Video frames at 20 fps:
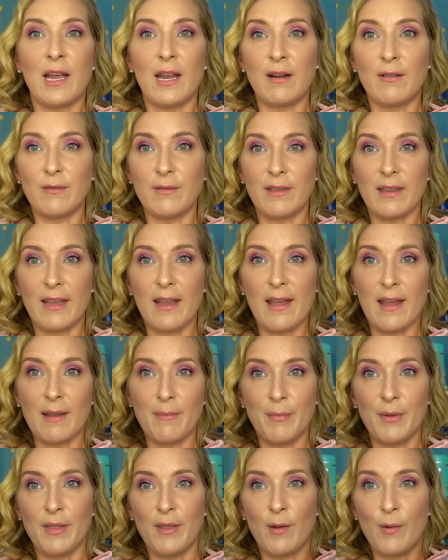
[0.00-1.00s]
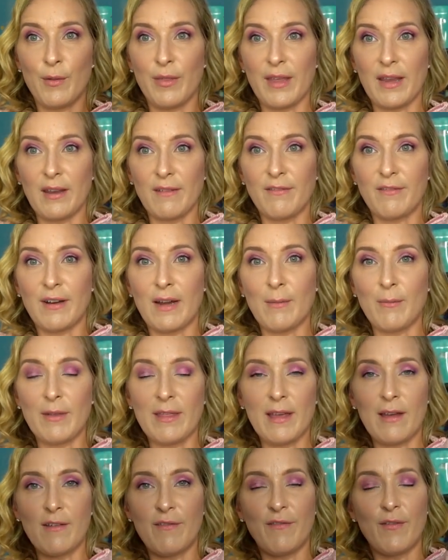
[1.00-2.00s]
I don't think I can put the whole thing in frame
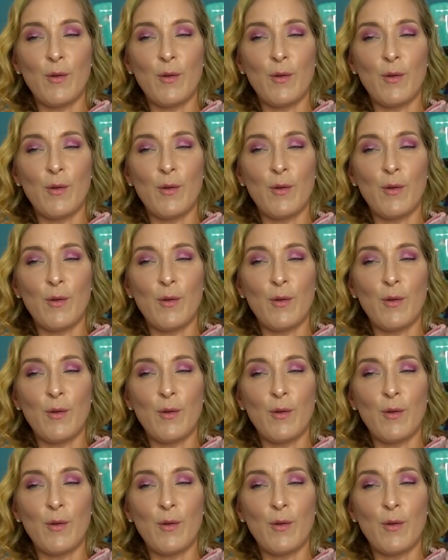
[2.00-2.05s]
without